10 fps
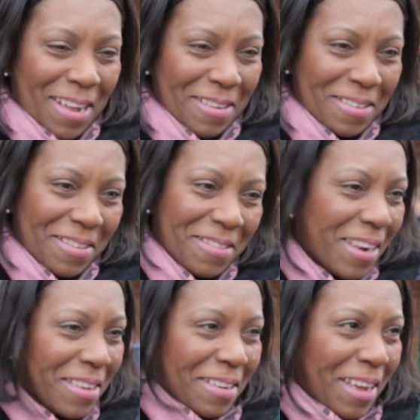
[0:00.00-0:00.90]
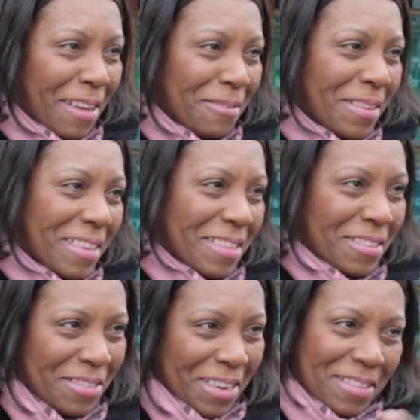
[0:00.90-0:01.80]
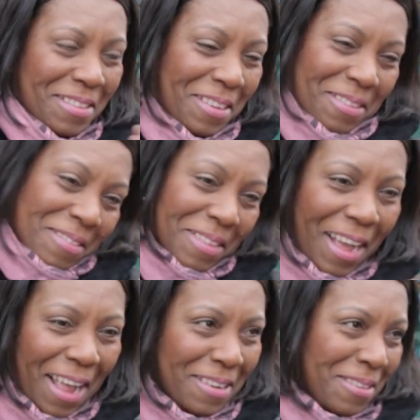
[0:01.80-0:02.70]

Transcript: I don't know, right now I have little trust, so I